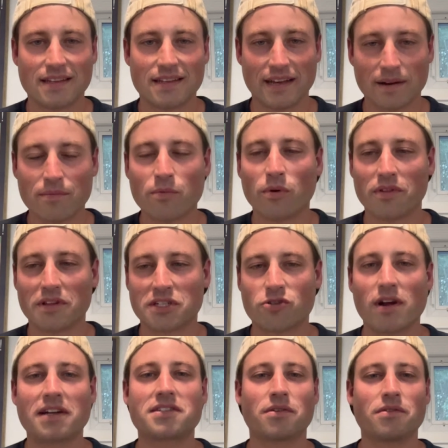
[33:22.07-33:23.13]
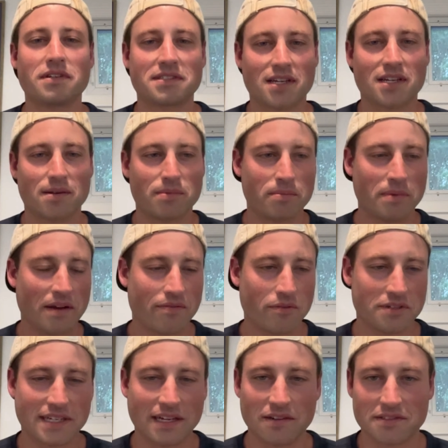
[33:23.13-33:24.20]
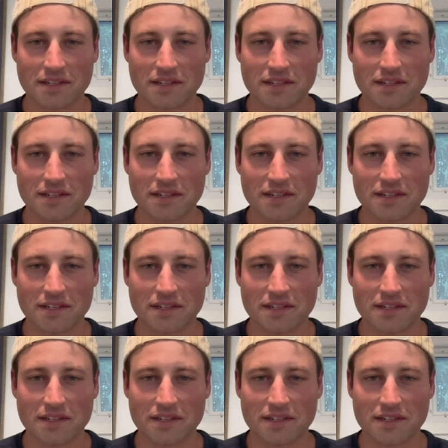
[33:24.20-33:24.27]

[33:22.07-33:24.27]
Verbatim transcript: Yep. Well, the strike zone is going to be my for sale